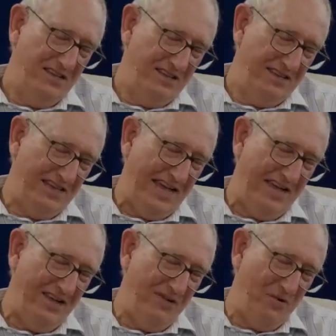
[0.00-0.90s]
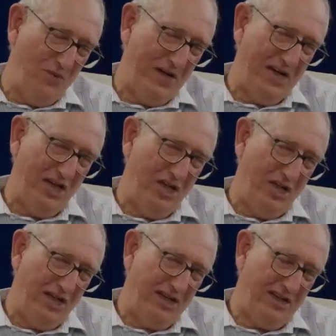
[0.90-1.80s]
They were
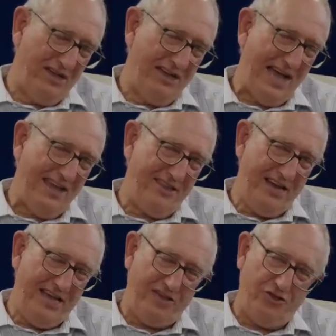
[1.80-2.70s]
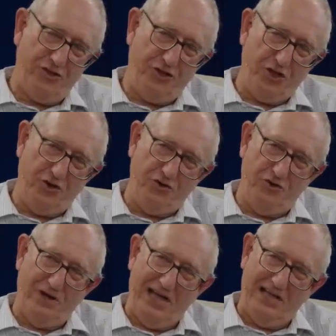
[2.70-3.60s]
Catholic
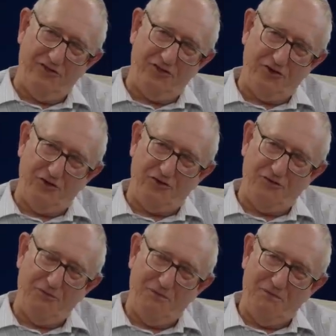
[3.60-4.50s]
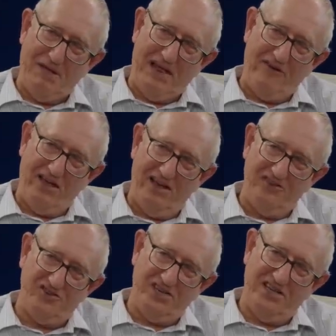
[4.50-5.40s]
through and through.
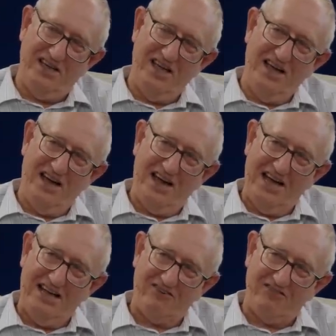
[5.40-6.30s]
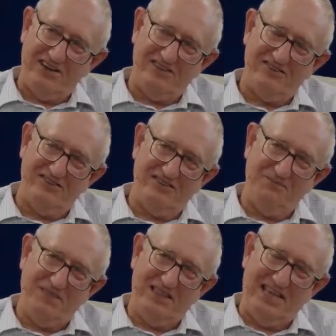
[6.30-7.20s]
Mariology, higher
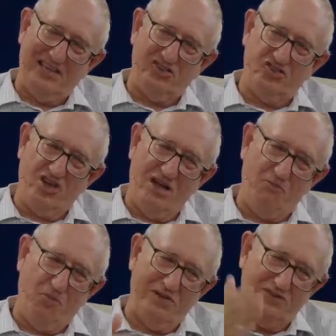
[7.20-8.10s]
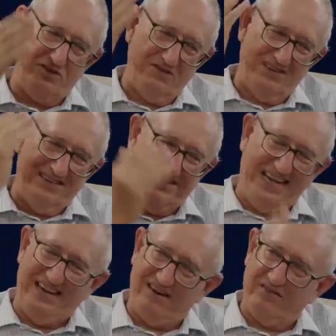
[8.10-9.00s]
criticism, their job was to
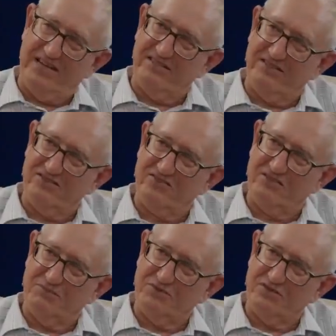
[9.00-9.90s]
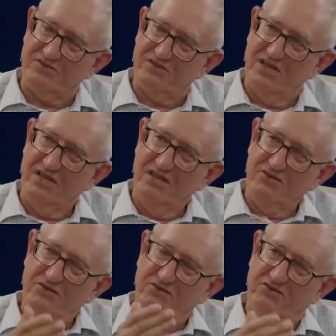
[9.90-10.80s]
denigrate the scriptures,
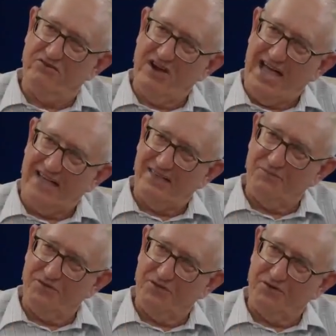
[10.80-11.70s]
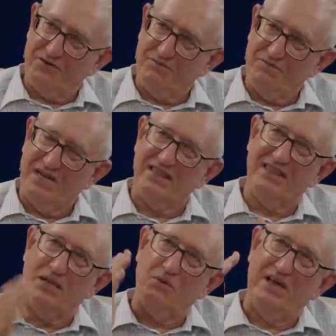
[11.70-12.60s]
to drag them through the mud.
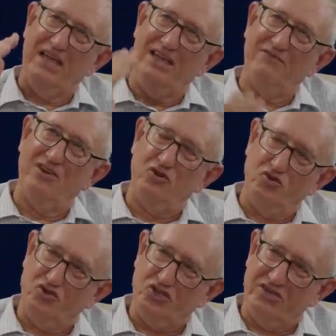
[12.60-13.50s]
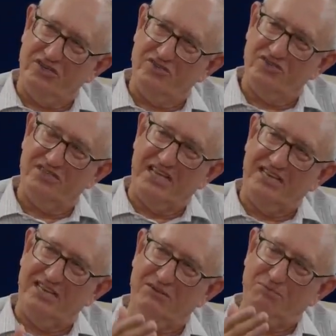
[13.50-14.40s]
Mm. They were evolutionists, they
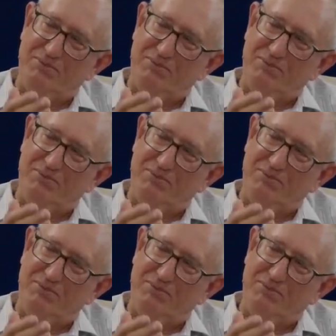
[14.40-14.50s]
didn't